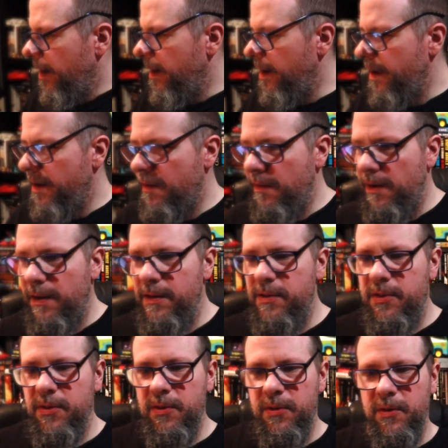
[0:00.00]
And now on
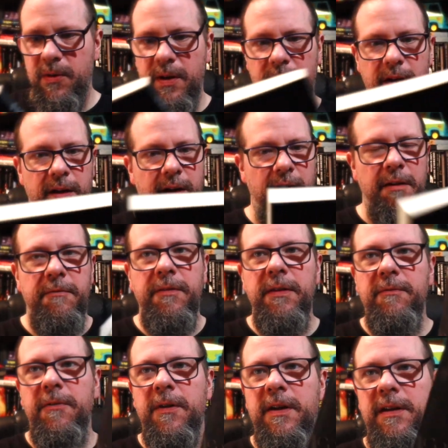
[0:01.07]
to
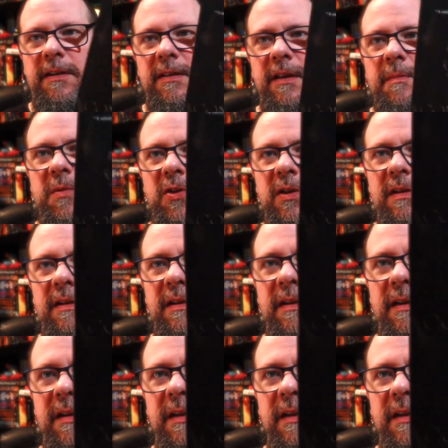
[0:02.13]
Fit for Consumption